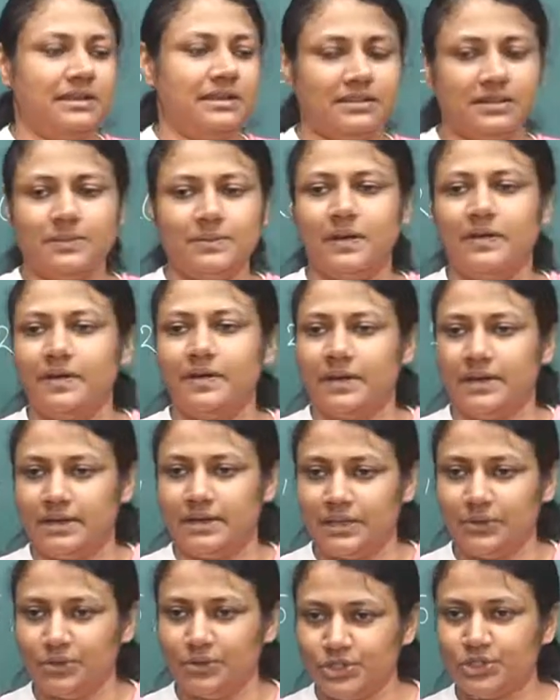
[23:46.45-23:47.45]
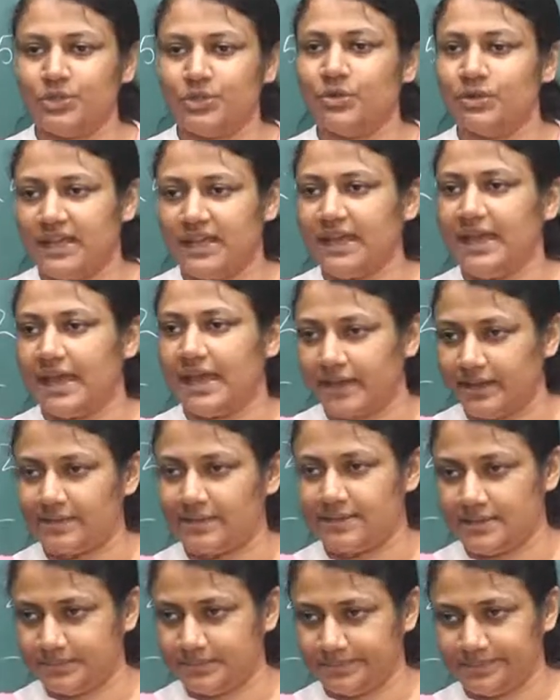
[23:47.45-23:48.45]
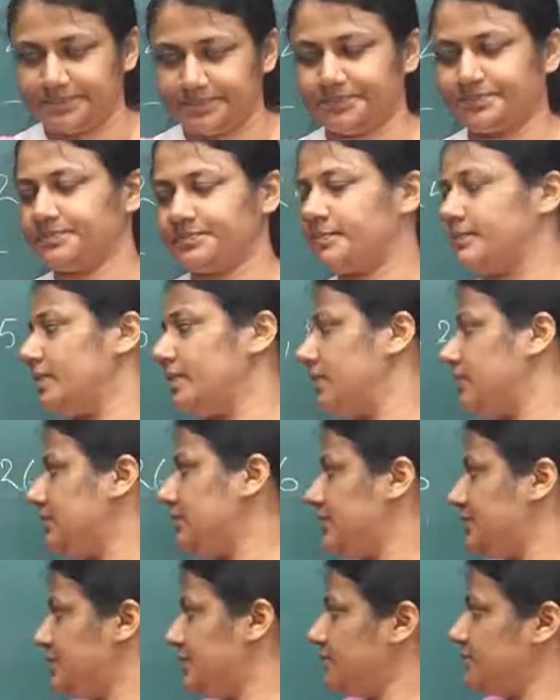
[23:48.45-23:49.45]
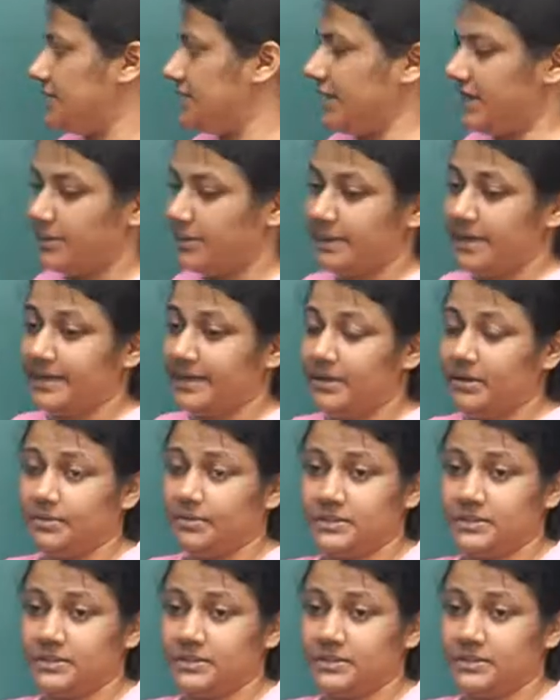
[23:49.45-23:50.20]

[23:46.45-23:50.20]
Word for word: ardham avalante you should know their character. That's why I'm telling you about Agrippa.